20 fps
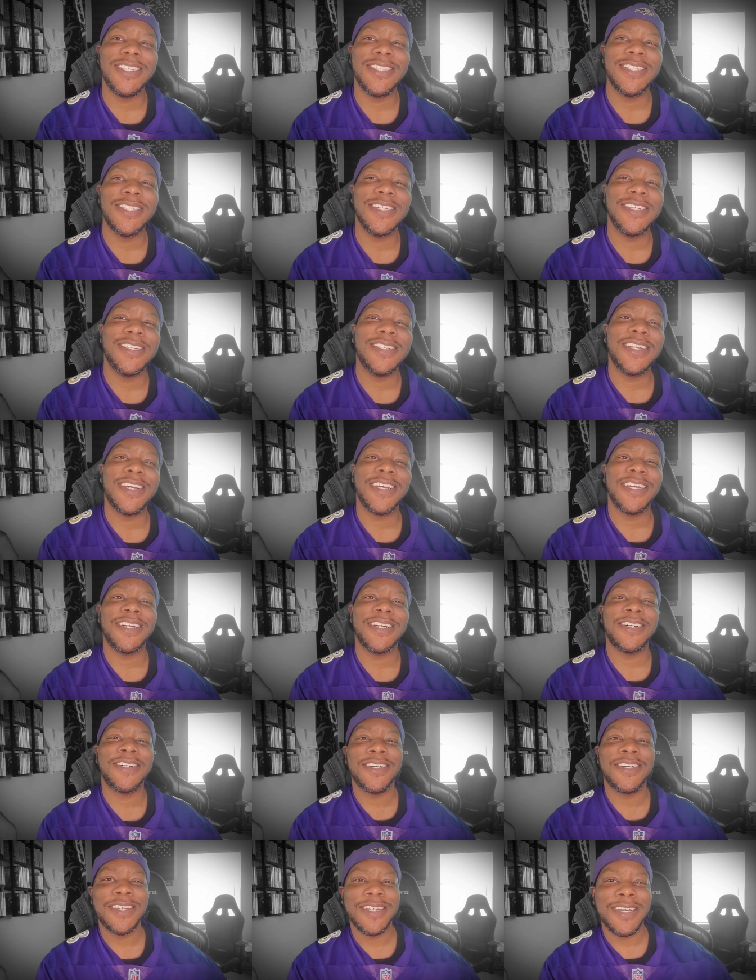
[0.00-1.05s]
sitting
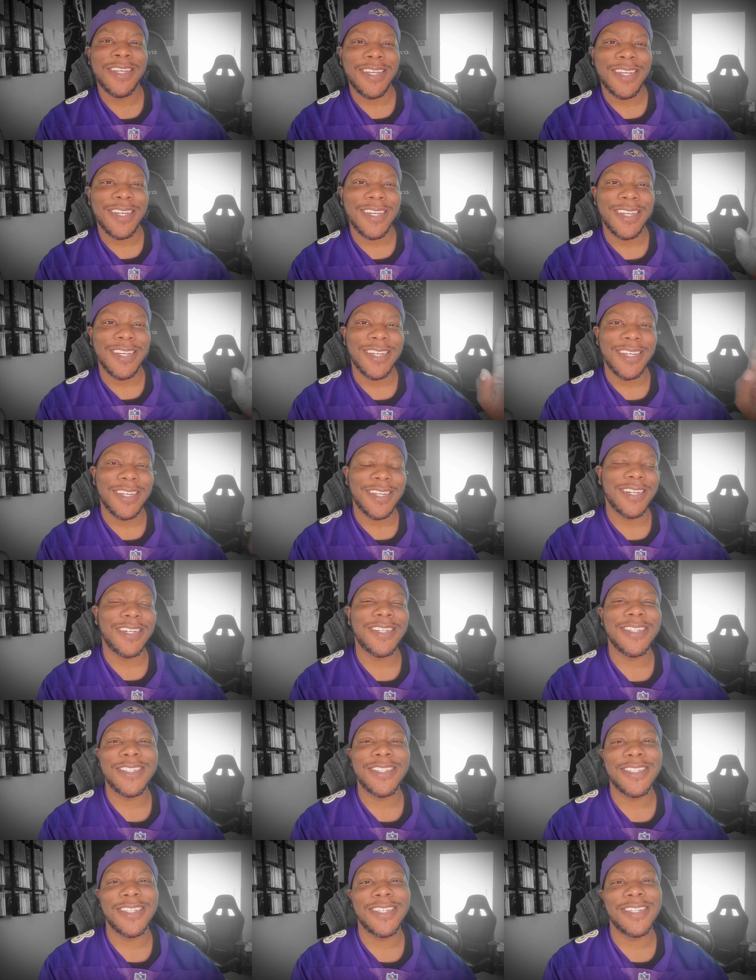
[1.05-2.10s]
down and Gus
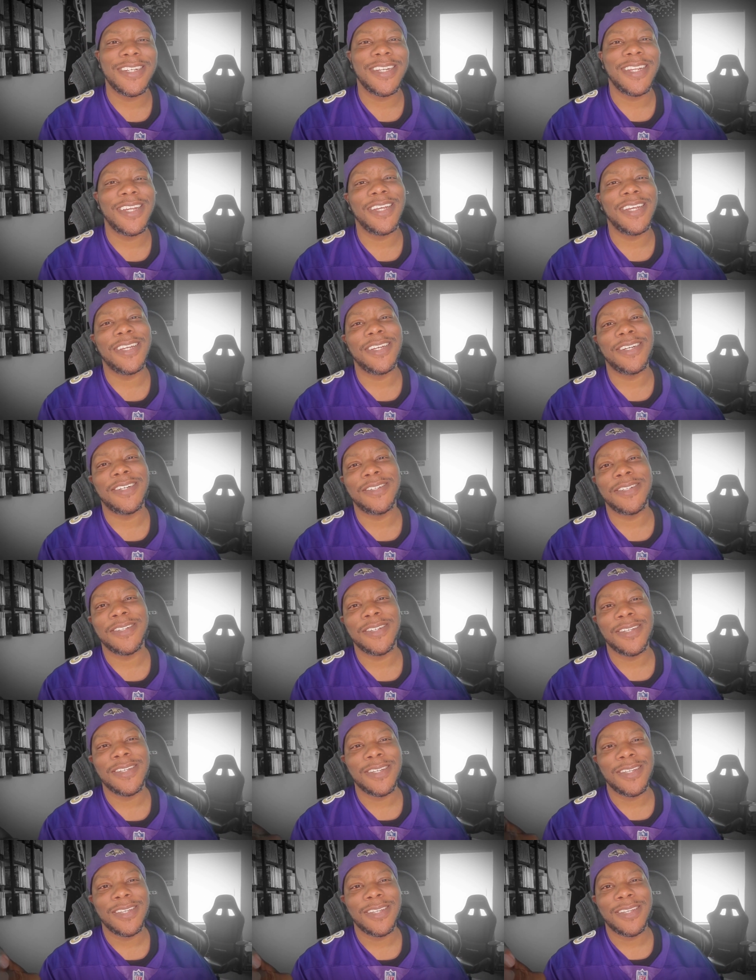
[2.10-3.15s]
sitting down
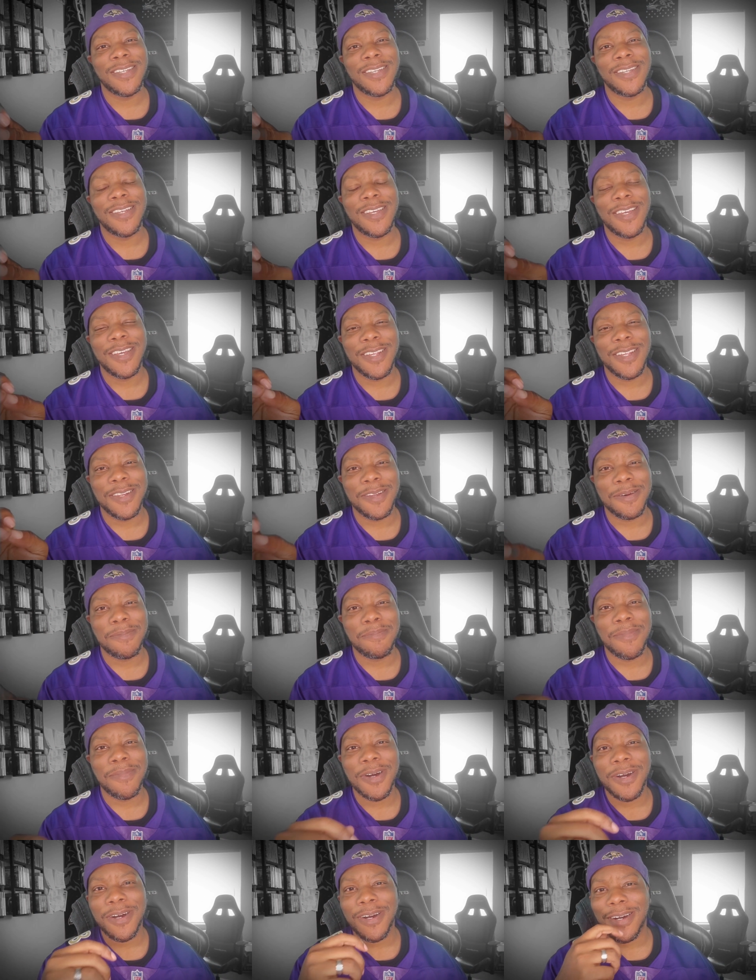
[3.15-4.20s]
and
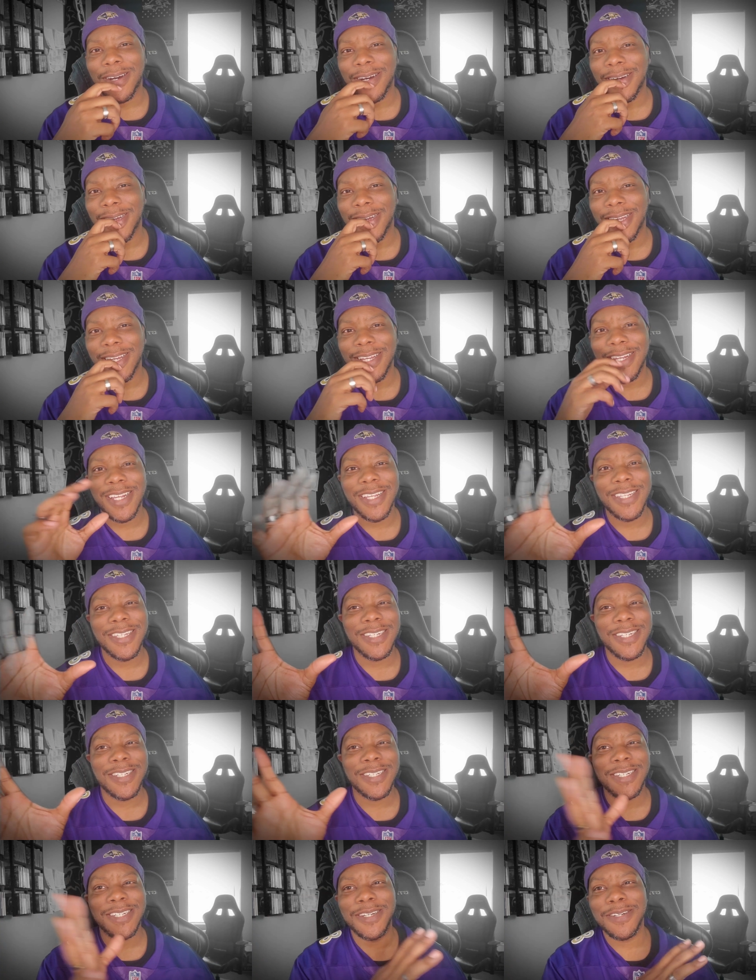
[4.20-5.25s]
Lamar, and they just
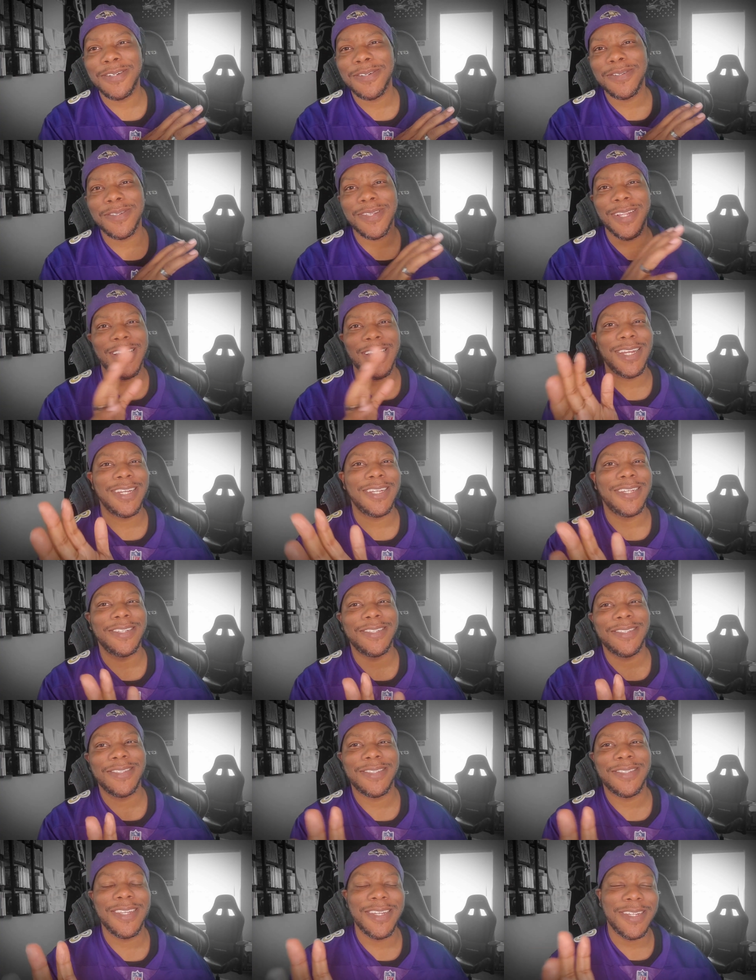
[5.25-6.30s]
showed like
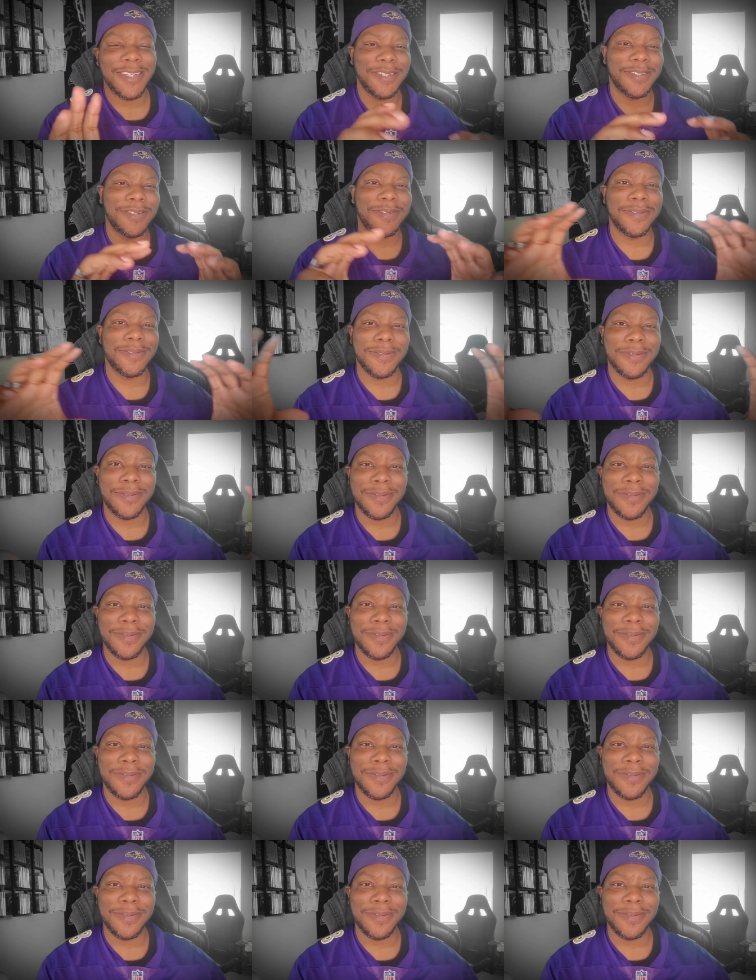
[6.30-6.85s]
they little